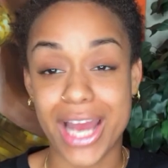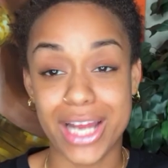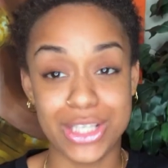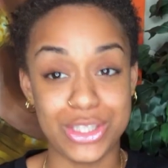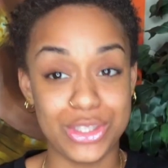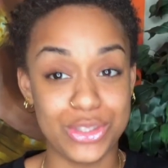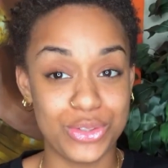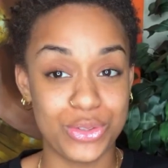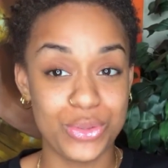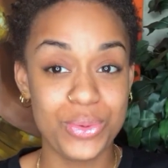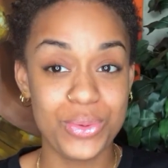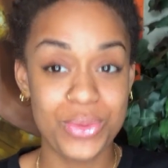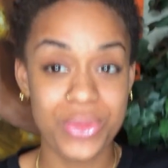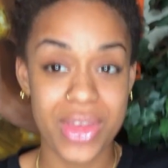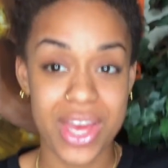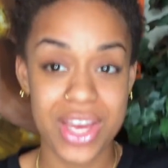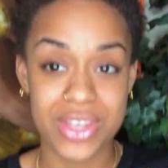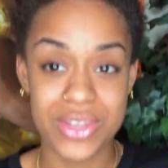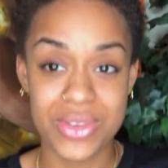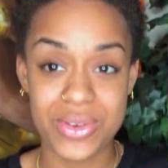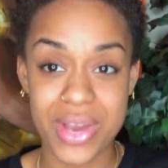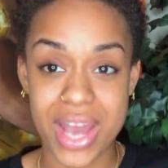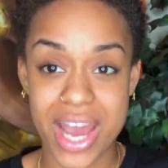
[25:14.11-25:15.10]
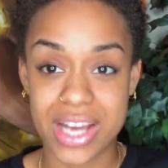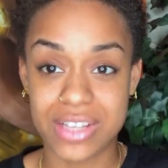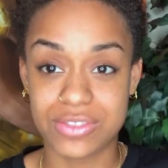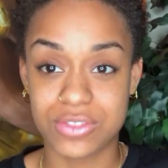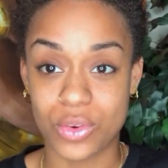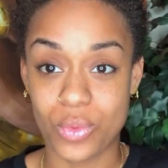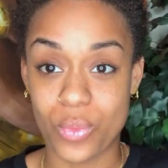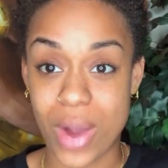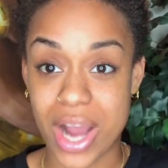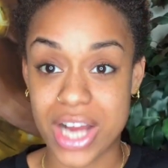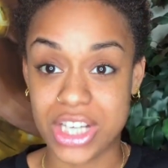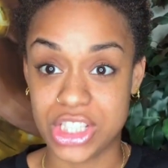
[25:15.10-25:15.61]
I do thank you guys
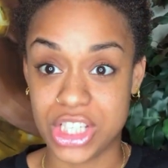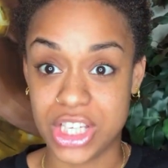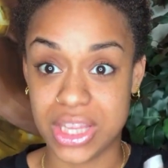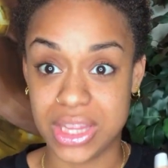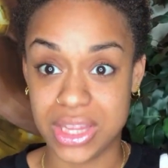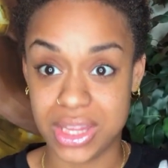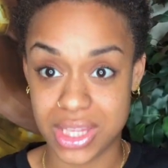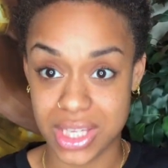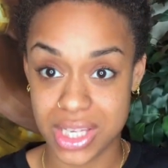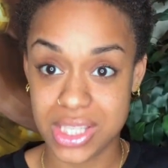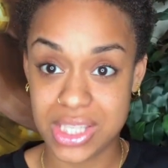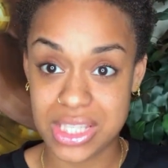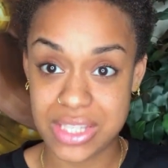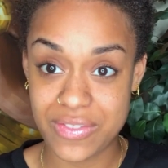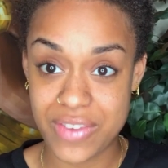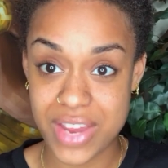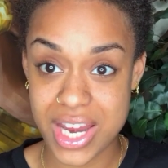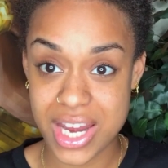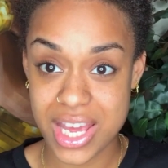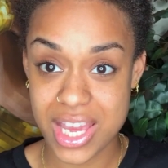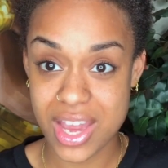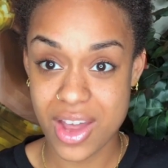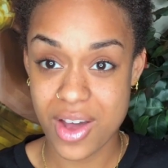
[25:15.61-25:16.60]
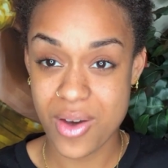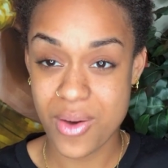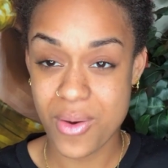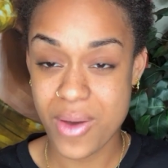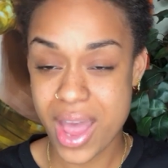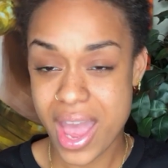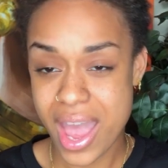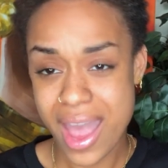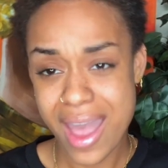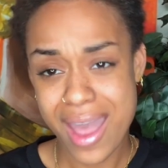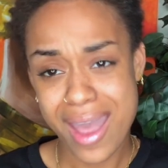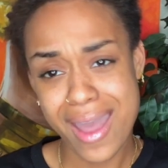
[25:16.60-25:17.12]
for watching this video.
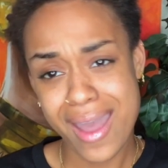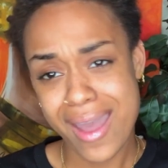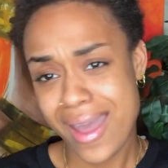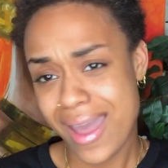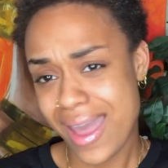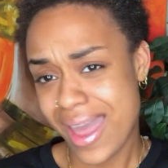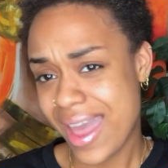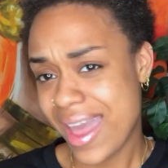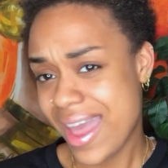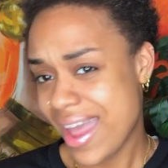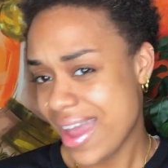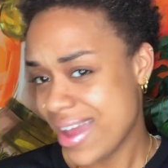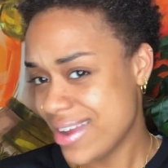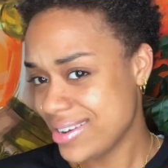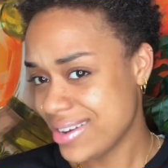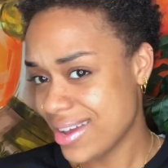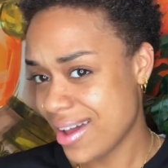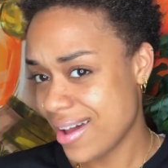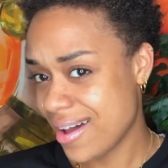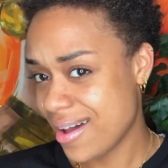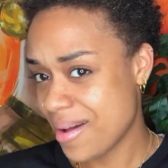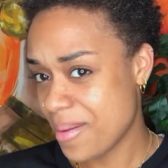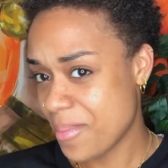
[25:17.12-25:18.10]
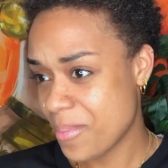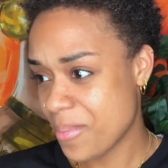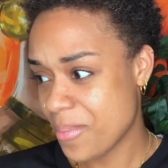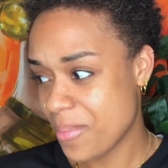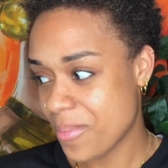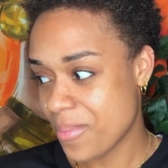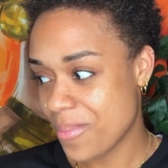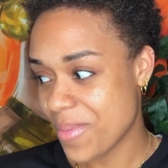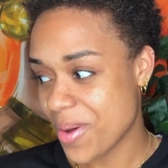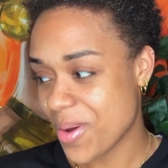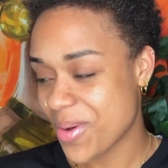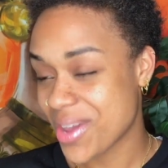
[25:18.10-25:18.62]
And
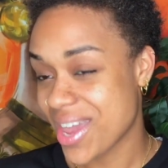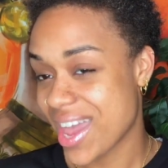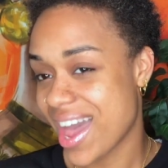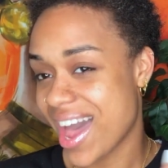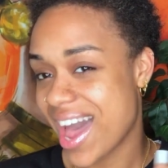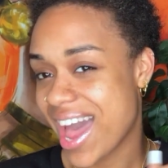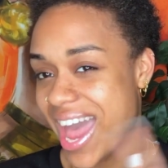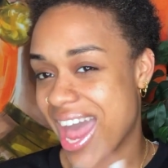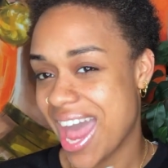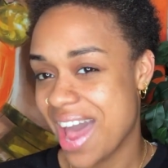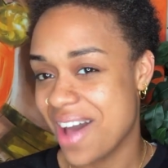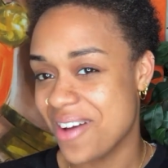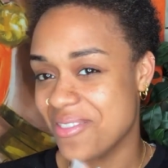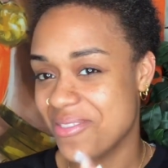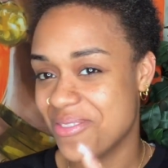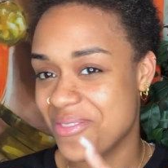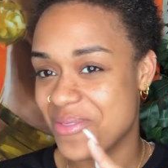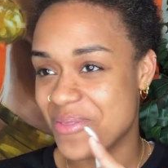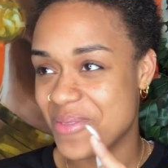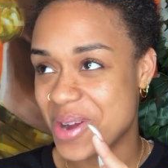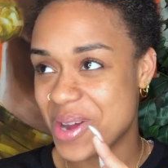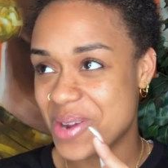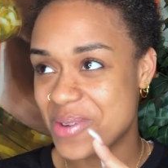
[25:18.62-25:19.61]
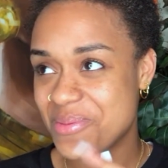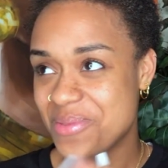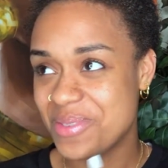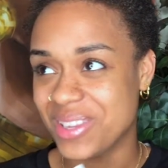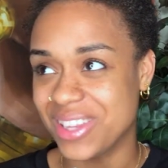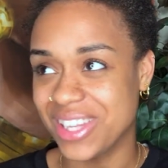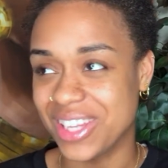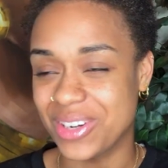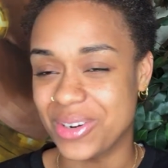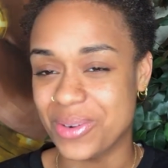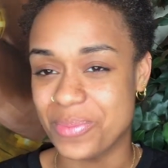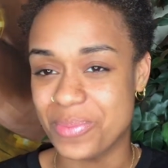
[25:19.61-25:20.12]
oh yeah, I have
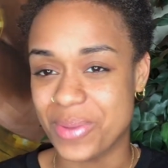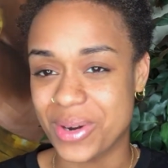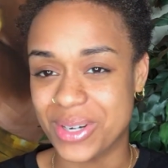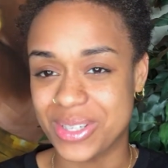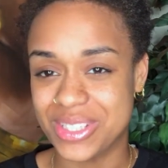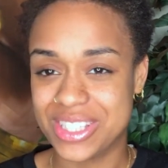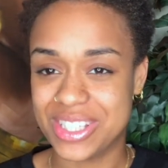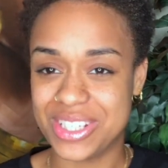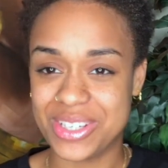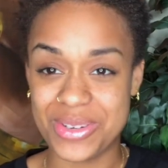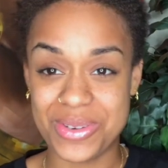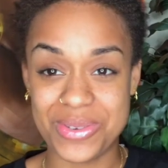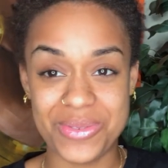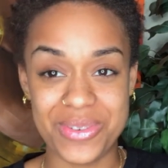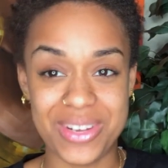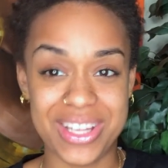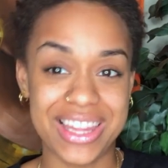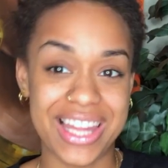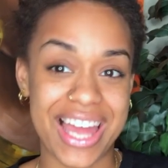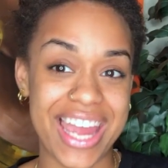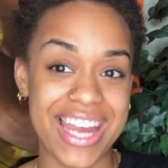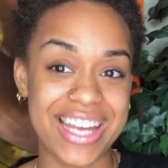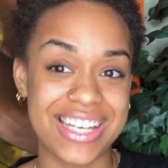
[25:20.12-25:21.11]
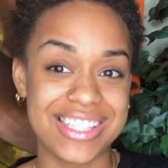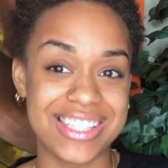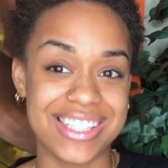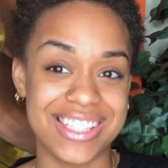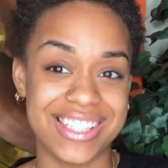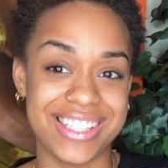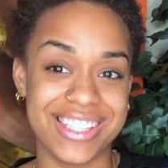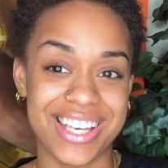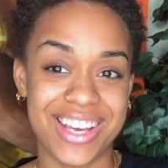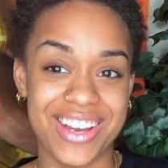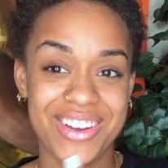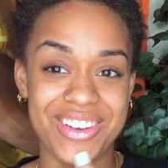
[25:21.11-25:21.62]
one little person who would like to
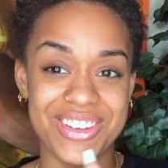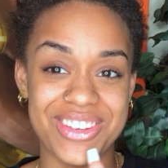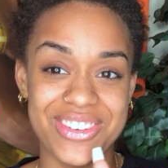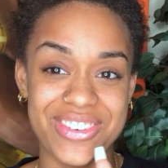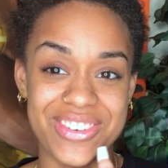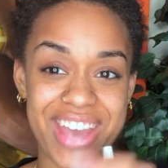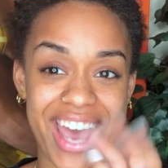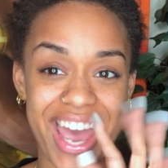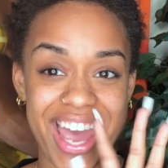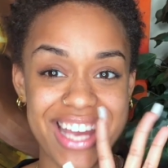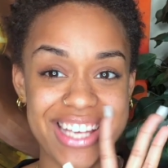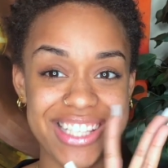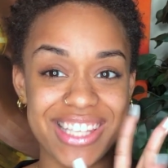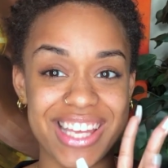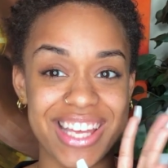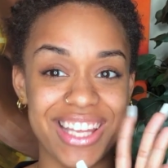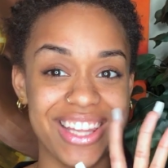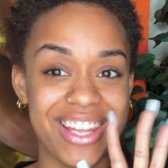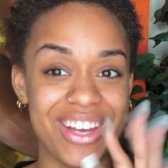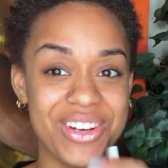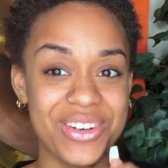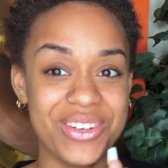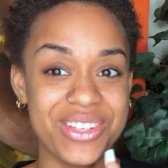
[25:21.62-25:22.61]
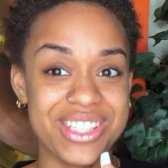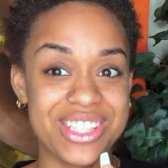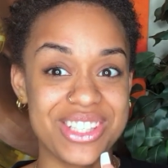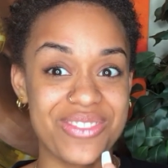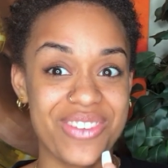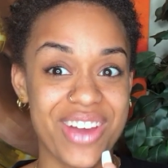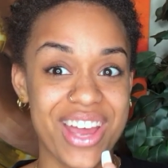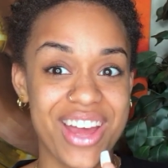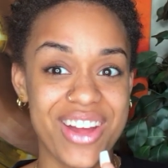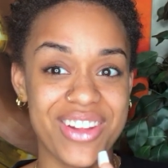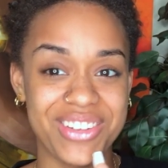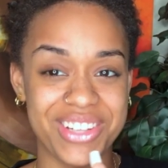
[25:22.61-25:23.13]
tell you guys hello as
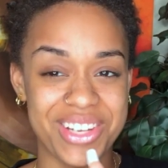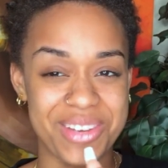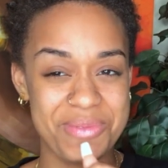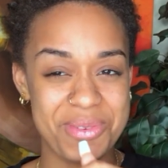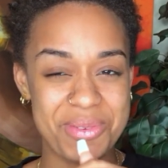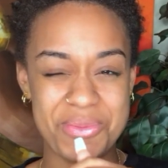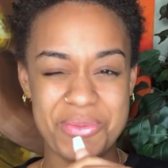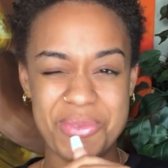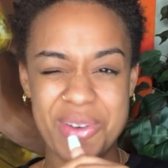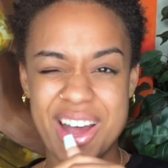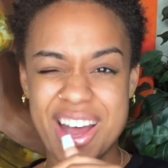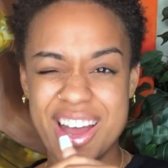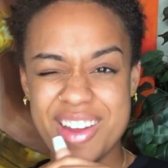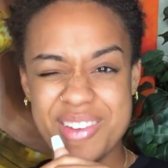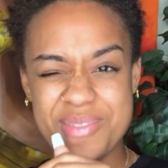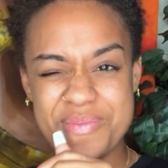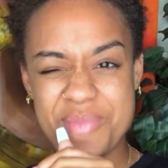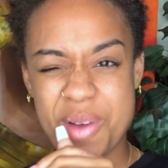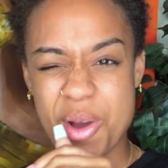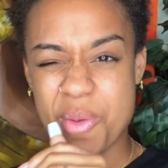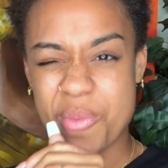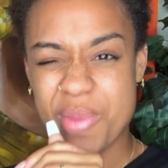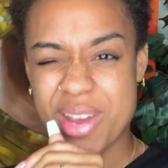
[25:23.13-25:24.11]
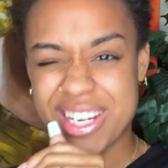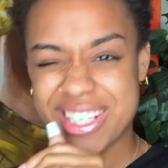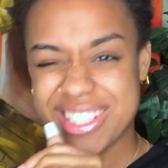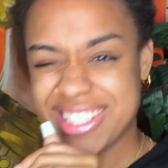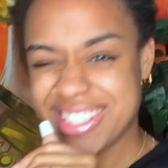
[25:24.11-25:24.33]
well. Give me one moment.